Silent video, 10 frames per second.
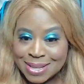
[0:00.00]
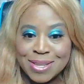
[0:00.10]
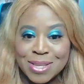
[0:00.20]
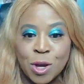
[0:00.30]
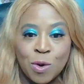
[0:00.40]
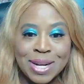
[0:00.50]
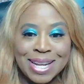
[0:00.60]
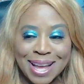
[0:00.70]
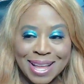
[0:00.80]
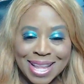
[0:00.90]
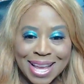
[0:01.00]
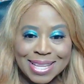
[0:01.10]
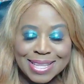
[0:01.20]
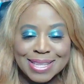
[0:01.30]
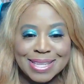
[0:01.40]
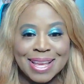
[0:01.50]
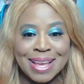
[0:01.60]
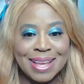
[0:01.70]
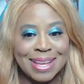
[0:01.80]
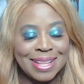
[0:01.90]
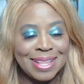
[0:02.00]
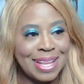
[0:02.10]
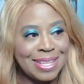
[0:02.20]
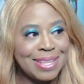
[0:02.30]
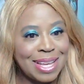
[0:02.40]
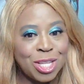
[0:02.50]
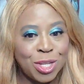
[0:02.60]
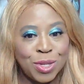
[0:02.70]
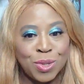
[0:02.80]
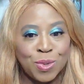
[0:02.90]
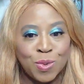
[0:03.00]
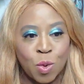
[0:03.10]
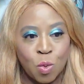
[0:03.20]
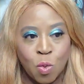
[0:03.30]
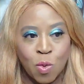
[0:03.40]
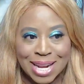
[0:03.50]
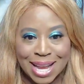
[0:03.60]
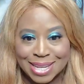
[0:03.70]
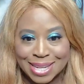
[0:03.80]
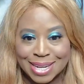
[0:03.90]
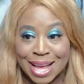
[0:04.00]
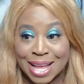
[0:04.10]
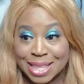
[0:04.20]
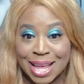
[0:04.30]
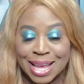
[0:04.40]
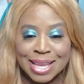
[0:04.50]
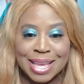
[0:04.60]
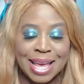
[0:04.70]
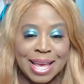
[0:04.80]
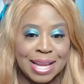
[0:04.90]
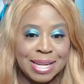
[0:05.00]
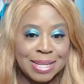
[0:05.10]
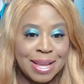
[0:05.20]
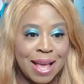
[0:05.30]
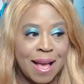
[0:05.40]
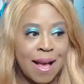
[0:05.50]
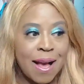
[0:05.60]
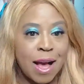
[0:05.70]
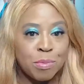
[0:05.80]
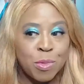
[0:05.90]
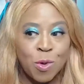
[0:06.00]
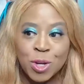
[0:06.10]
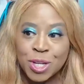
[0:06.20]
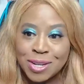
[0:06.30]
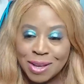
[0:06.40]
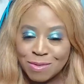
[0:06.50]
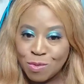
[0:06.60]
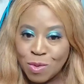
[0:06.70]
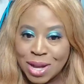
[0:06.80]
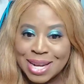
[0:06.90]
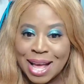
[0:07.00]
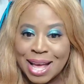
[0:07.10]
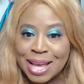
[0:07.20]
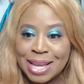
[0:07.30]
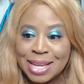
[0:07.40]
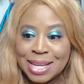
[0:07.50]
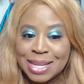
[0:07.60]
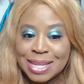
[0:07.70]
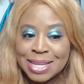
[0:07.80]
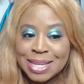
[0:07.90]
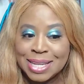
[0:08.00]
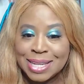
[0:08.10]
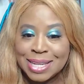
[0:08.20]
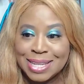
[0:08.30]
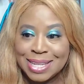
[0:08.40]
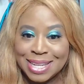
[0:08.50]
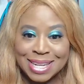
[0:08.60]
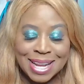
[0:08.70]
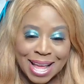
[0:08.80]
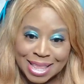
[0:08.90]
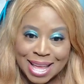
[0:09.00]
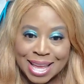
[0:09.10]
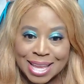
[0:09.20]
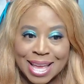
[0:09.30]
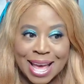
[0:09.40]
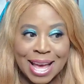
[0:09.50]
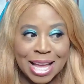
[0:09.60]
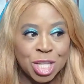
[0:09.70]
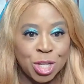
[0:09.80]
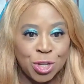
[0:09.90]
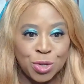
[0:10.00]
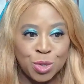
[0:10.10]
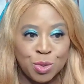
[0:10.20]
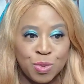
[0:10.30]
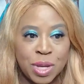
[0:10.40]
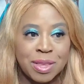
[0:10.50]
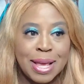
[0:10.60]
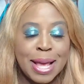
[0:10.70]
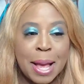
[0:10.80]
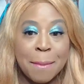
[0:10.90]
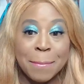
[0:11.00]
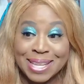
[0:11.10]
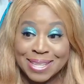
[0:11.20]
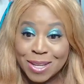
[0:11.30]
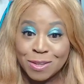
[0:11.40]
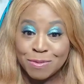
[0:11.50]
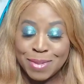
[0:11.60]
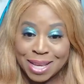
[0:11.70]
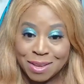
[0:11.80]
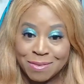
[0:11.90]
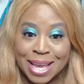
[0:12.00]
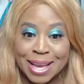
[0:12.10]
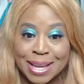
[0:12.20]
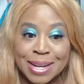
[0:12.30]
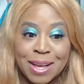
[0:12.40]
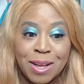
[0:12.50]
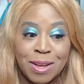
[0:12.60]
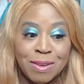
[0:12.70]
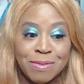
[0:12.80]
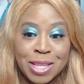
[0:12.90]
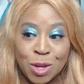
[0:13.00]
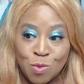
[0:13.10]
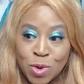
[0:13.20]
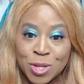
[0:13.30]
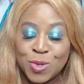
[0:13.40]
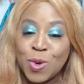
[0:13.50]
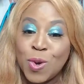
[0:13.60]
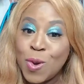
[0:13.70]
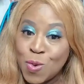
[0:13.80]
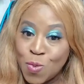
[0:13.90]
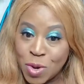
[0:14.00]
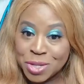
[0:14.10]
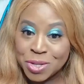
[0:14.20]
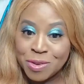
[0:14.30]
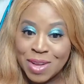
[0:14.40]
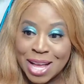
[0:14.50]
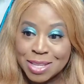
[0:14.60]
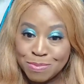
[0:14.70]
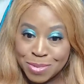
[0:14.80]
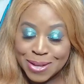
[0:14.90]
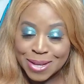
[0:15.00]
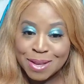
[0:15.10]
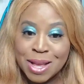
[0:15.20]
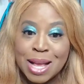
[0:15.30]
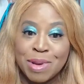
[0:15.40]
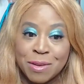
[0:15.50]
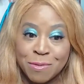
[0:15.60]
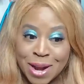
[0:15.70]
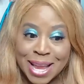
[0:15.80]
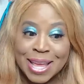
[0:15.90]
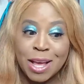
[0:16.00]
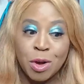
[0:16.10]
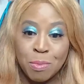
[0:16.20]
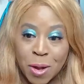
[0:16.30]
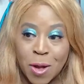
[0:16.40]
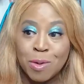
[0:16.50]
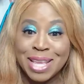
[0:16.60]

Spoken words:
So now let's get to what I did not like, and a portion of what I did not like has to do with myself being a fan of the original Wizard of Oz book by Frank L. Baum.